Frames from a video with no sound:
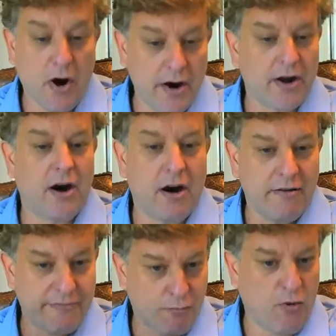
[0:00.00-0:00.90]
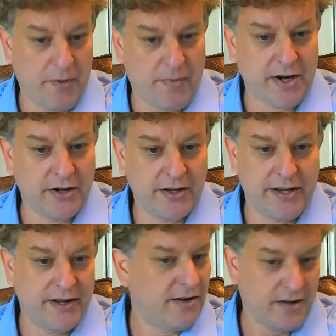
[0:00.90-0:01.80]
part of what
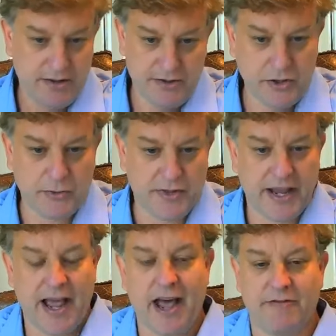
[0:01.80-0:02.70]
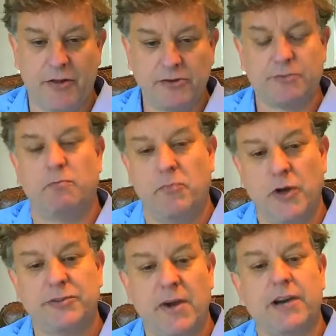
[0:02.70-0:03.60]
microglia do. They have those
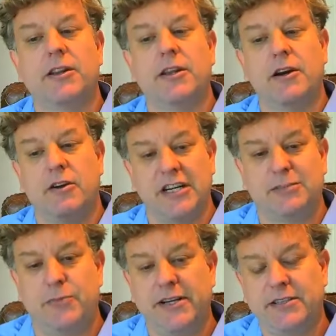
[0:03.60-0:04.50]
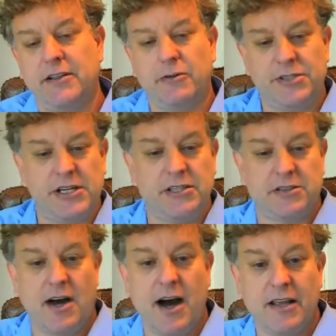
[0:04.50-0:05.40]
microglia are expressing those
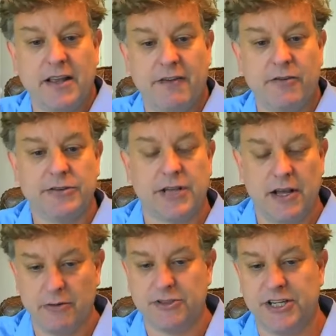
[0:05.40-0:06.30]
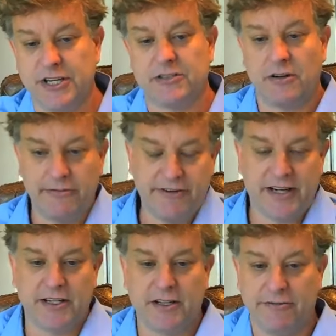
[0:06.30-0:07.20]
genes at high levels, and those genes are
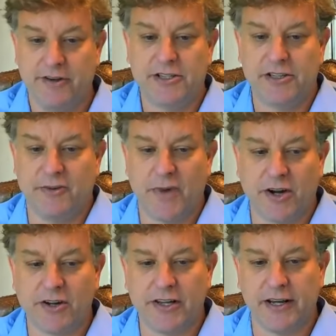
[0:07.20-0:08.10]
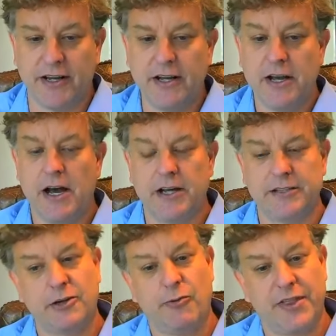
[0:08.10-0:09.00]
affecting the function of microglia.
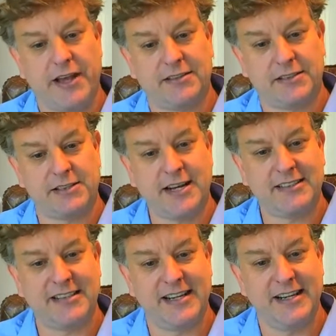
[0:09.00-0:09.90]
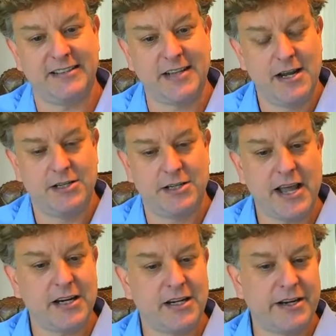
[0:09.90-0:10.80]
And so what that suggests is
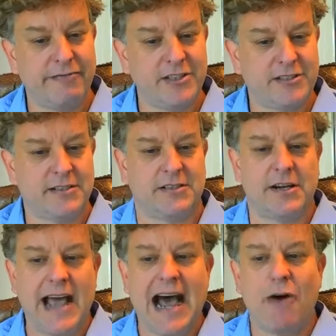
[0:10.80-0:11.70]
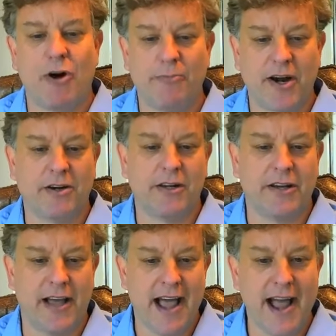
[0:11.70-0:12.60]
genetic differences in how our
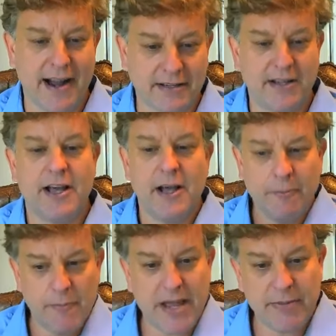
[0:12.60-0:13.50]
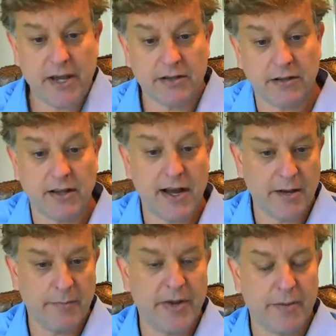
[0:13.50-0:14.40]
microglia act may be
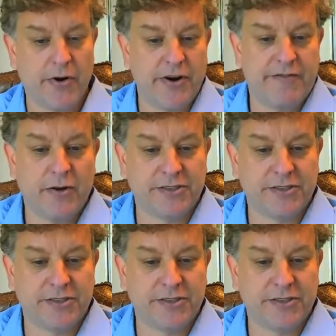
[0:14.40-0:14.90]
underlying a big part of